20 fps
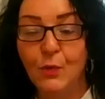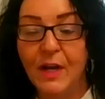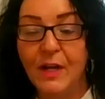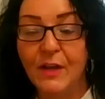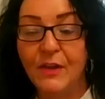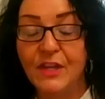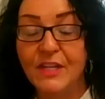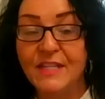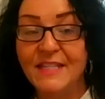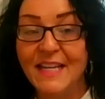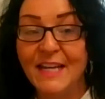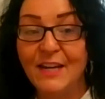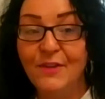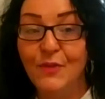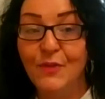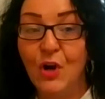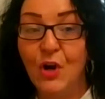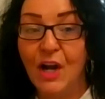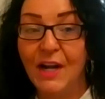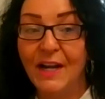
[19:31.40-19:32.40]
right, the
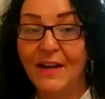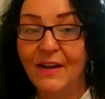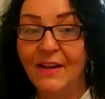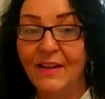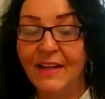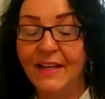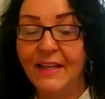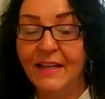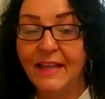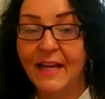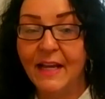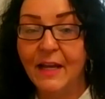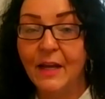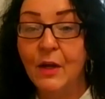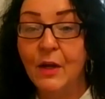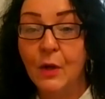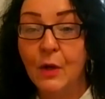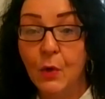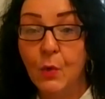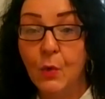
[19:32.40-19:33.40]
safeguarding, I like that.
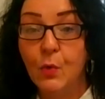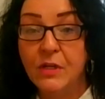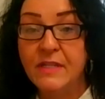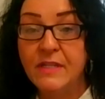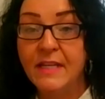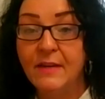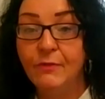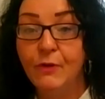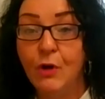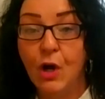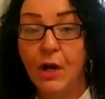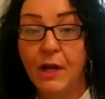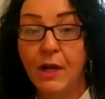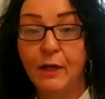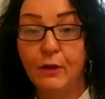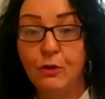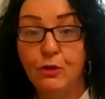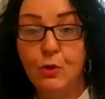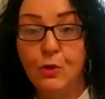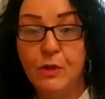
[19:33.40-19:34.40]
We're
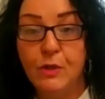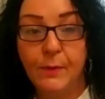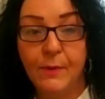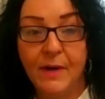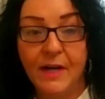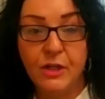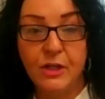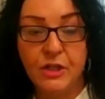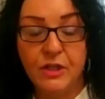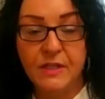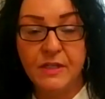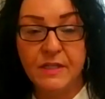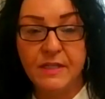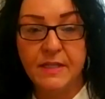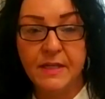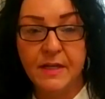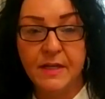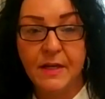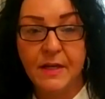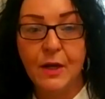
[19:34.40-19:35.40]
safeguarding in two
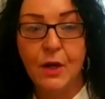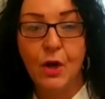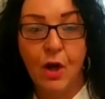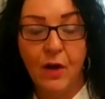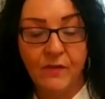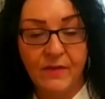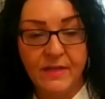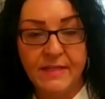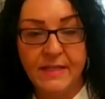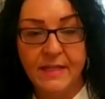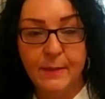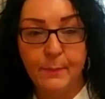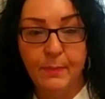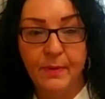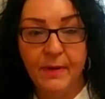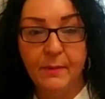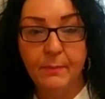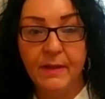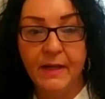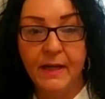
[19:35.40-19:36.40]
directions. Obviously the
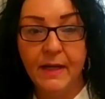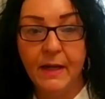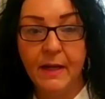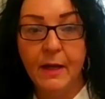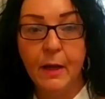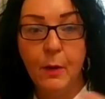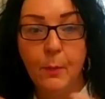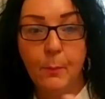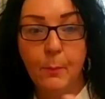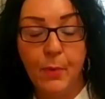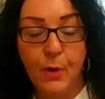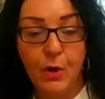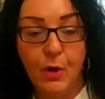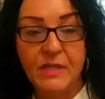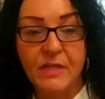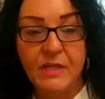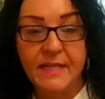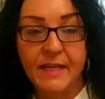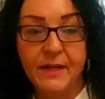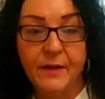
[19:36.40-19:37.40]
public, but
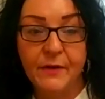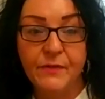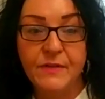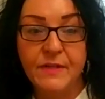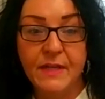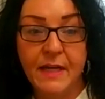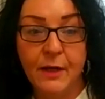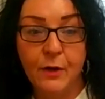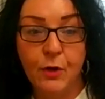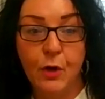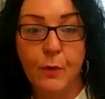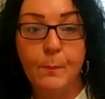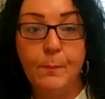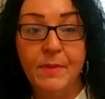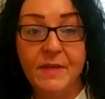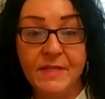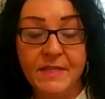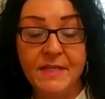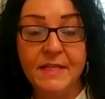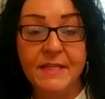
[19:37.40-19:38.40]
ourselves in our
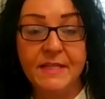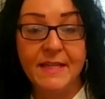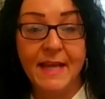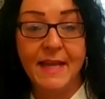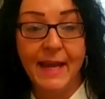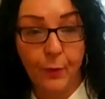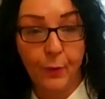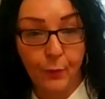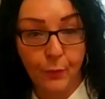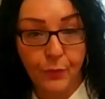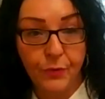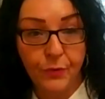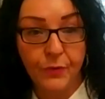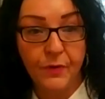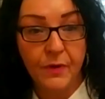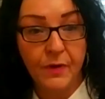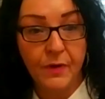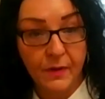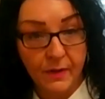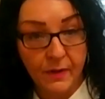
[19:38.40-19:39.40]
business health.
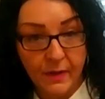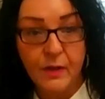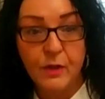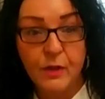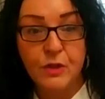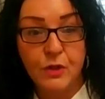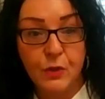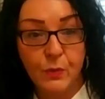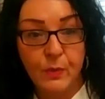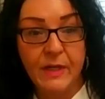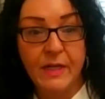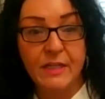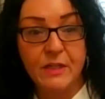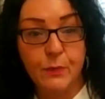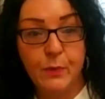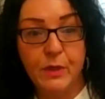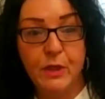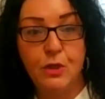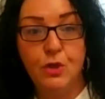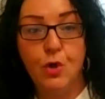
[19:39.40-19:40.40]
So
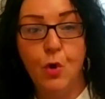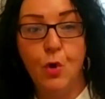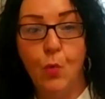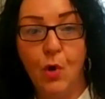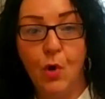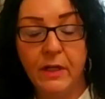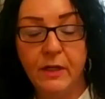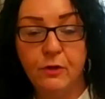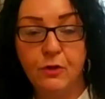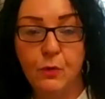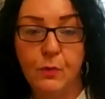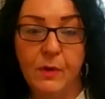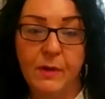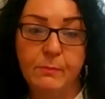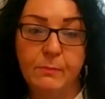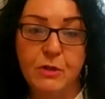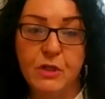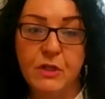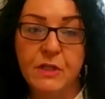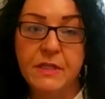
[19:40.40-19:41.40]
yes, we don't want
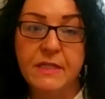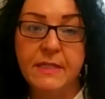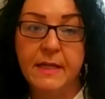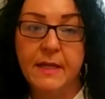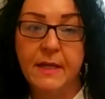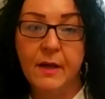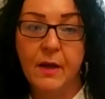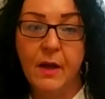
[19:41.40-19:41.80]
interruptions